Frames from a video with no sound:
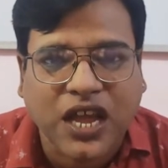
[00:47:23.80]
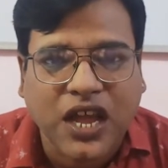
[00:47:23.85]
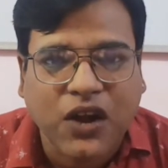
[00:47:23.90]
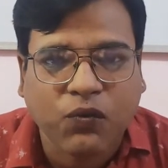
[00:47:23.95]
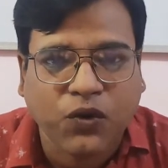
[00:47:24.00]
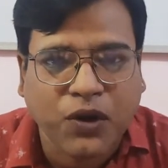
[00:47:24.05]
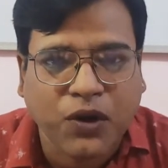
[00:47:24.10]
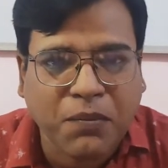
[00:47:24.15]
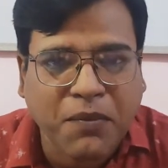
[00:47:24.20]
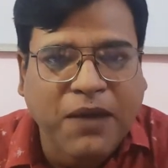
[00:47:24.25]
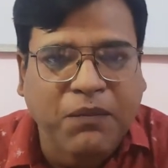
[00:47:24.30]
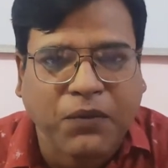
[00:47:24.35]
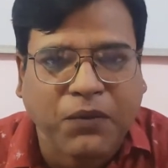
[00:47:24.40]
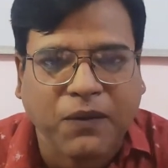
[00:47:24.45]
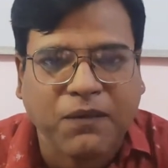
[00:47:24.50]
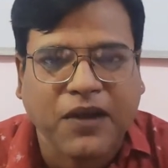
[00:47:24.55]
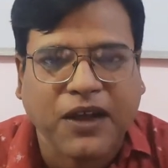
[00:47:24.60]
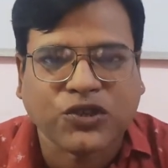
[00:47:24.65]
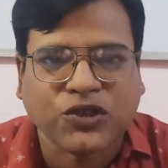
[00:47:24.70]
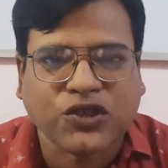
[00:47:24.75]

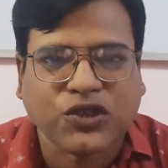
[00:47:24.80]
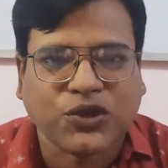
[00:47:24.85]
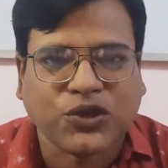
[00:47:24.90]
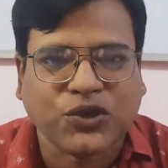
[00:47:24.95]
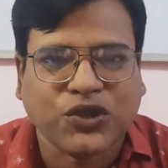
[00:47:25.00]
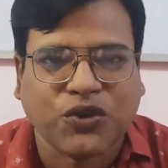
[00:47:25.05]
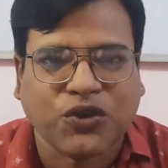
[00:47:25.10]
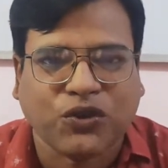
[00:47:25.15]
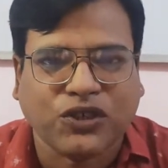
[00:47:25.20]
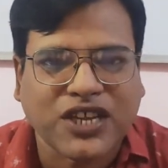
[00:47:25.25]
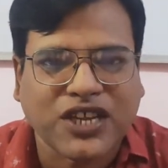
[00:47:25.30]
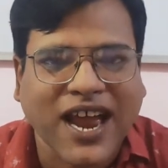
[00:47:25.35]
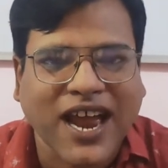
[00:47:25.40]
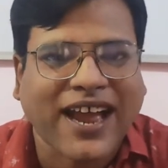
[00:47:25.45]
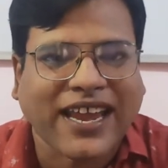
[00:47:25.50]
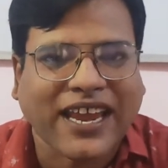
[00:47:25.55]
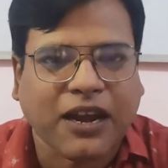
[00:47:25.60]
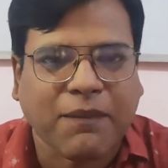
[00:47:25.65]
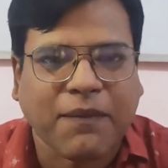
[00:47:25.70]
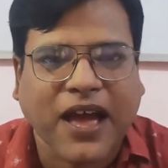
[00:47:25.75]
Remember, Maksud, you're
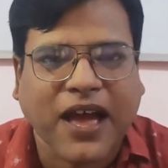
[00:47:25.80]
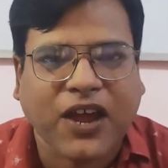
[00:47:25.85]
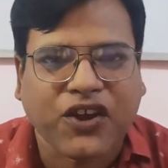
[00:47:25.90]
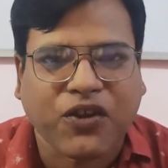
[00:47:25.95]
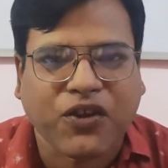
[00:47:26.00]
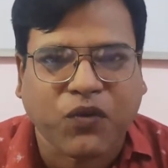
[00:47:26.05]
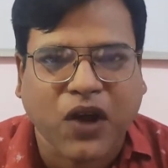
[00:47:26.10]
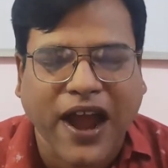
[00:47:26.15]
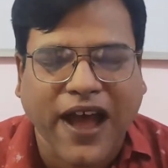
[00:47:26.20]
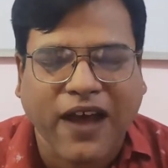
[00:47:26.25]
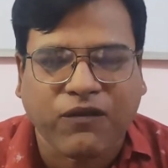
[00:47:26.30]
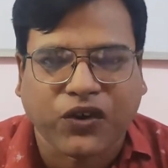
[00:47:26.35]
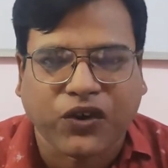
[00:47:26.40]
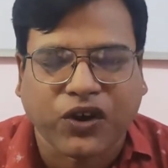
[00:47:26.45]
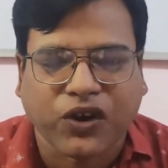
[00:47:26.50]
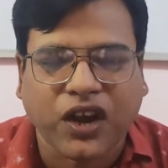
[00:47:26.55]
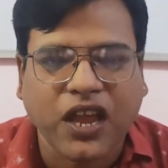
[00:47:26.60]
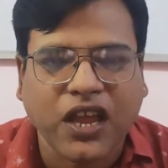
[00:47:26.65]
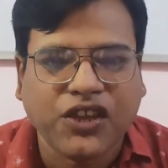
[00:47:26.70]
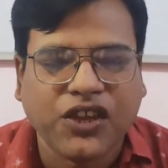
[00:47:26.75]
talking about your
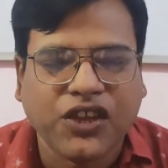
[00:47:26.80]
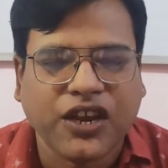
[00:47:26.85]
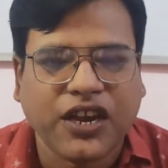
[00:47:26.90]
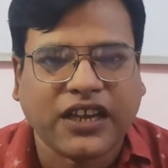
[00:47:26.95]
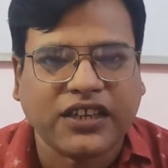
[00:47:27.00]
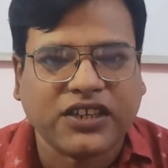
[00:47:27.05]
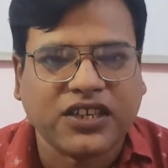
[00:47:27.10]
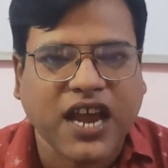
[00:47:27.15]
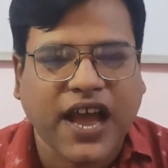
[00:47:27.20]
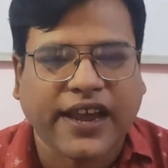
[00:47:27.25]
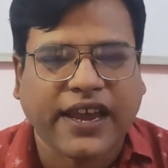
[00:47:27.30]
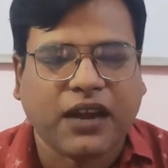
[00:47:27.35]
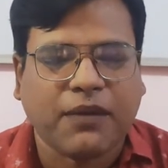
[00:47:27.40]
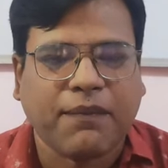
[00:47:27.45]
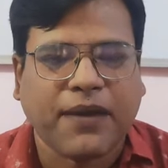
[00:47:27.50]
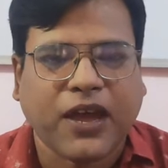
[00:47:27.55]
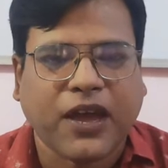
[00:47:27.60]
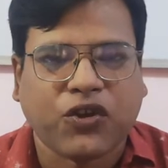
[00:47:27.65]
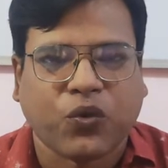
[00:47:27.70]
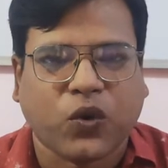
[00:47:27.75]
brother. You're not talking
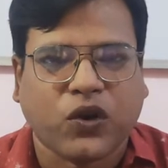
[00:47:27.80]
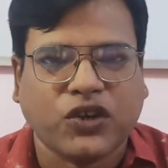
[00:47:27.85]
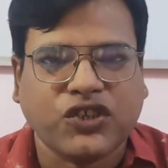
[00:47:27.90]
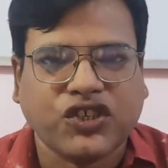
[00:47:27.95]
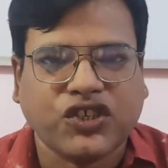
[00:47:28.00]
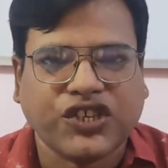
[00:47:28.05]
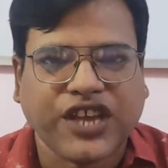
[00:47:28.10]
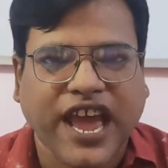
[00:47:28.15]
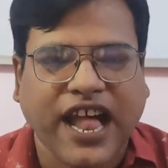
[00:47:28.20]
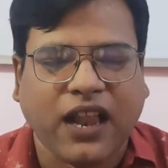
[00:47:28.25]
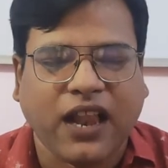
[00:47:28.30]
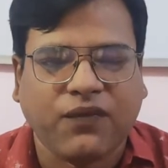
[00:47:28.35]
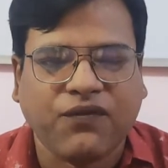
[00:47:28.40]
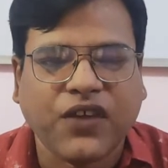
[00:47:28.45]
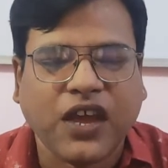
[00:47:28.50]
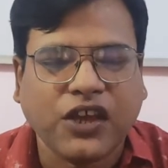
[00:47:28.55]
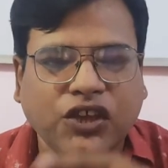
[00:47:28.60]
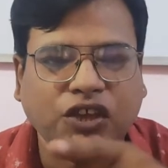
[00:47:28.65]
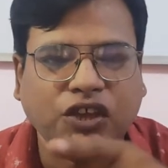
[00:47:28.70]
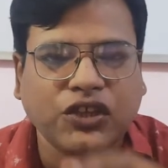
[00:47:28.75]
about yourself.
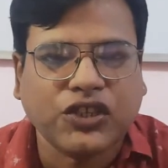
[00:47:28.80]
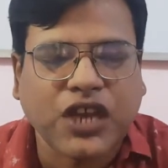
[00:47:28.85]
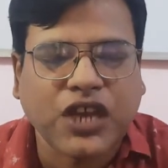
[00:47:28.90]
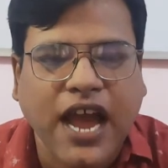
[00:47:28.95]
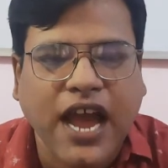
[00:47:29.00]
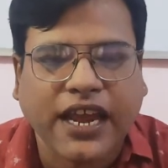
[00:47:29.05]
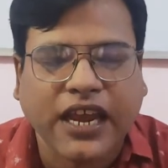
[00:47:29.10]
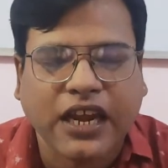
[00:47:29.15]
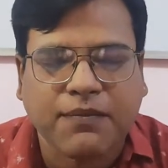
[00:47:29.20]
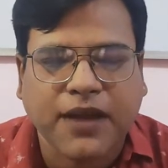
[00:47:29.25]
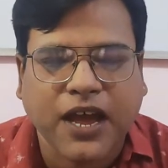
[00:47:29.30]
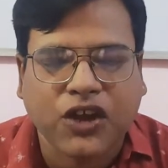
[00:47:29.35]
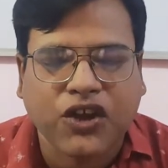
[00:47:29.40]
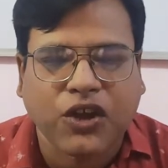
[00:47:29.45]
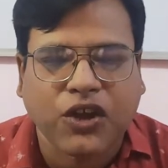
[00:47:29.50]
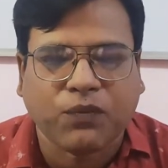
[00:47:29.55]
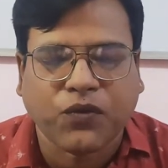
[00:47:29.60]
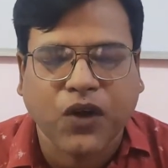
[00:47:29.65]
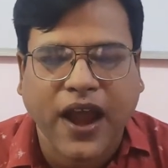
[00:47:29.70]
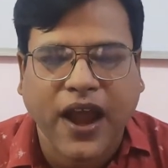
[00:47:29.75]
You're talking about
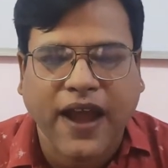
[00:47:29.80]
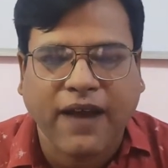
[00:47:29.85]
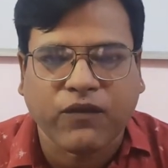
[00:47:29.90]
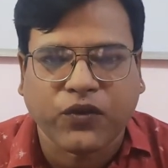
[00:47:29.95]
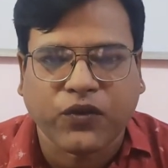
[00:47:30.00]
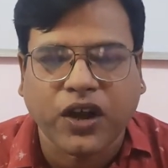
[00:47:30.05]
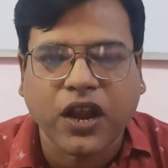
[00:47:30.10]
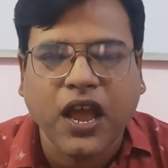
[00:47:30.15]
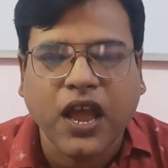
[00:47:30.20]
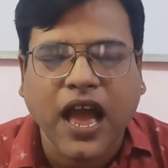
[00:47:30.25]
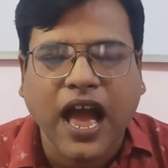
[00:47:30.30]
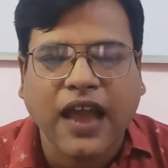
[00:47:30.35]
your brother.